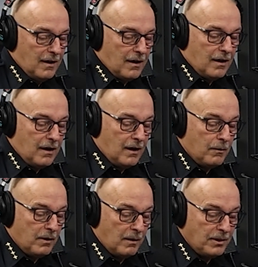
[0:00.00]
We
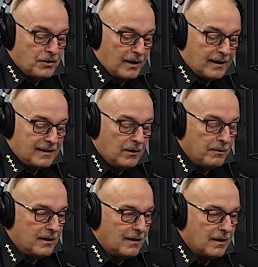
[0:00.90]
were able to track down
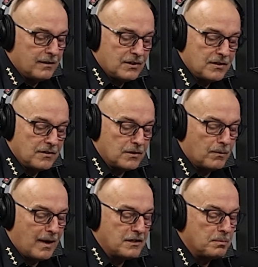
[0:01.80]
with the assistance of the
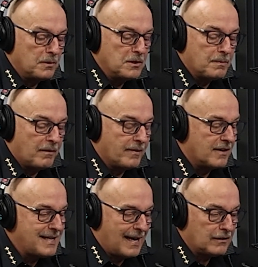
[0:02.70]
Rochester Police Department,
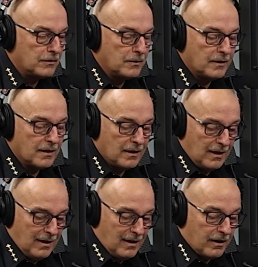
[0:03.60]
our tactical unit,
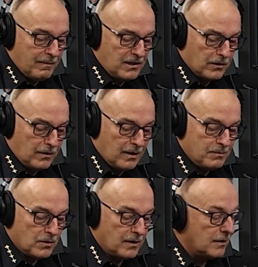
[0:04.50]
and our major
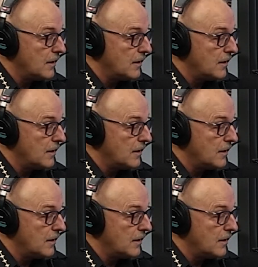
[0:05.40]
crimes unit,